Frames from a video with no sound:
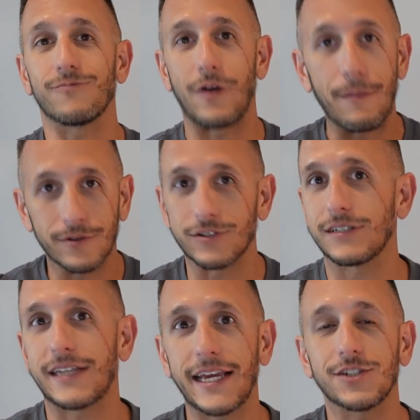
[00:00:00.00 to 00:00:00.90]

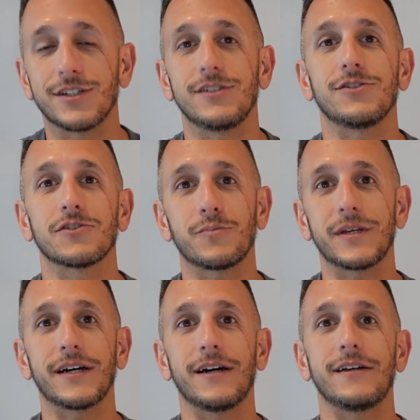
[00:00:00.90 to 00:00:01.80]
representation just
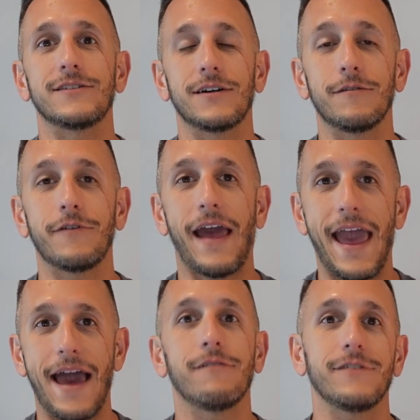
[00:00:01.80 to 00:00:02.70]
because of
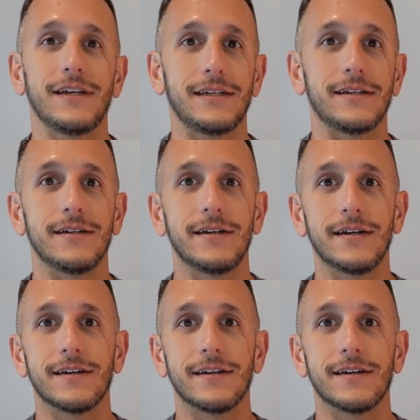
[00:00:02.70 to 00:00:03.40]
having